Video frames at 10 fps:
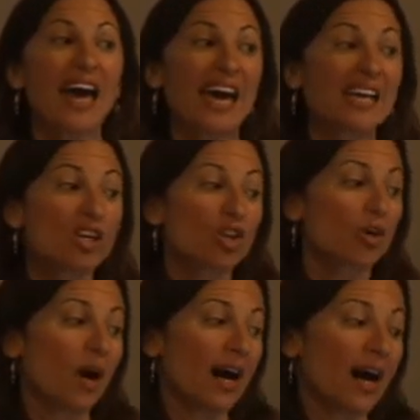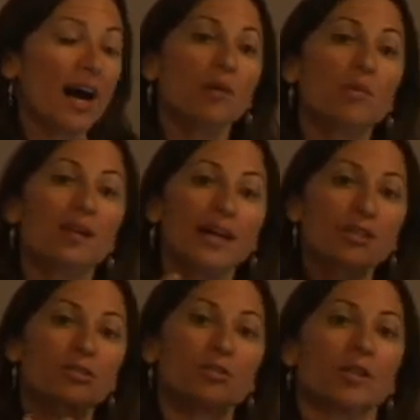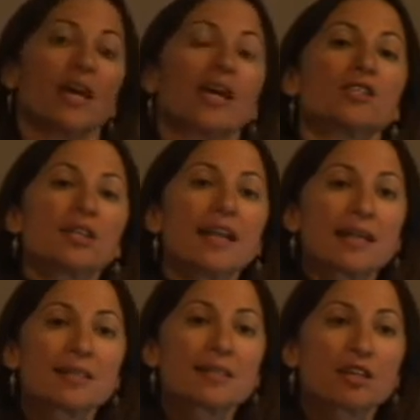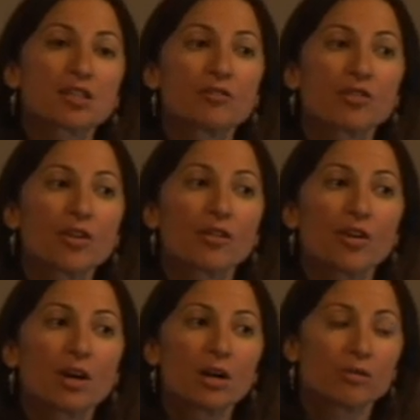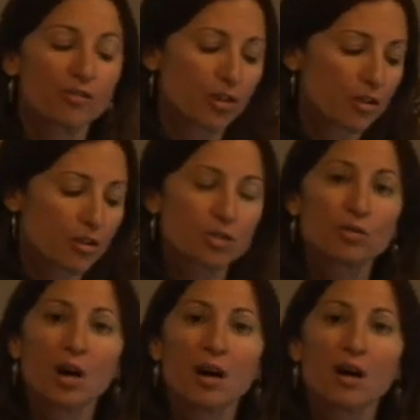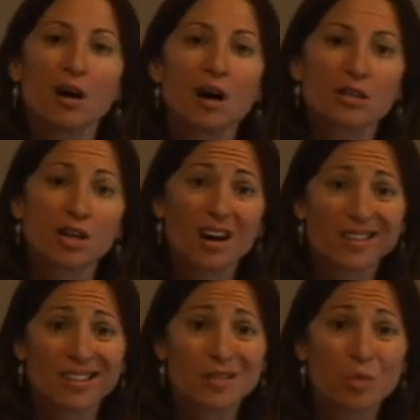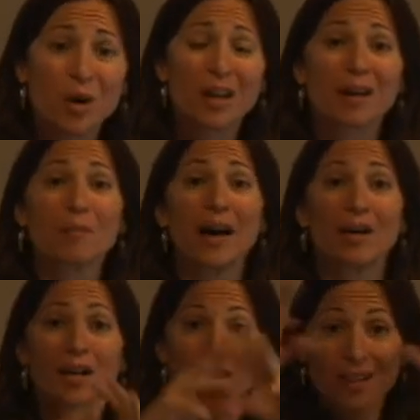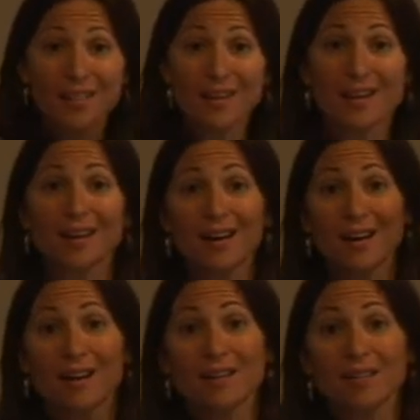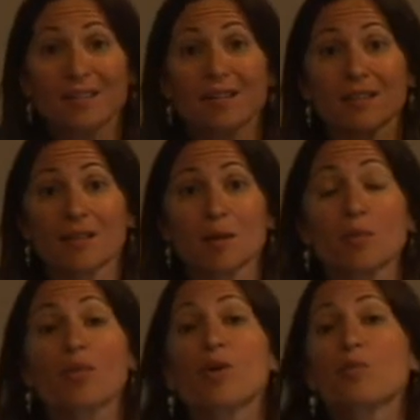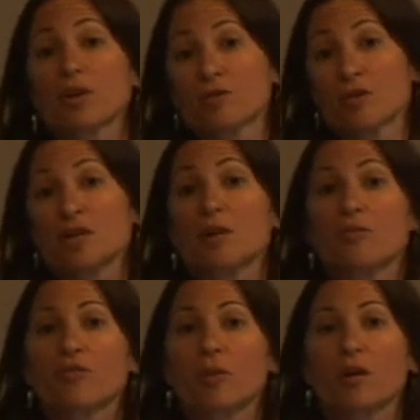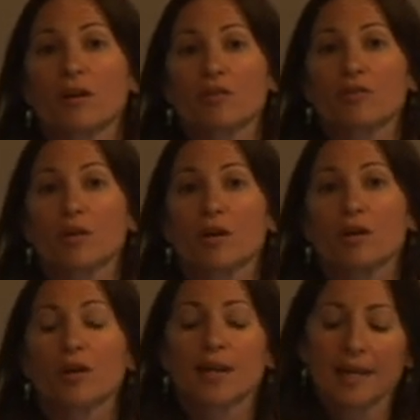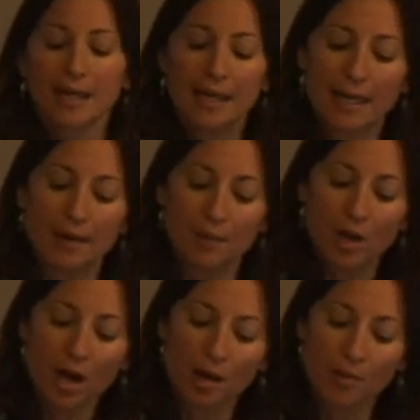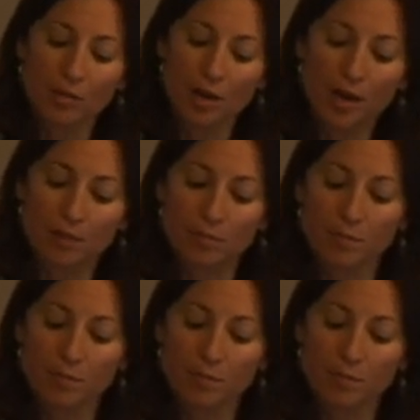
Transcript: And, you know, I would like to engage in that discussion further to our talk this morning about the appropriate regime for copyright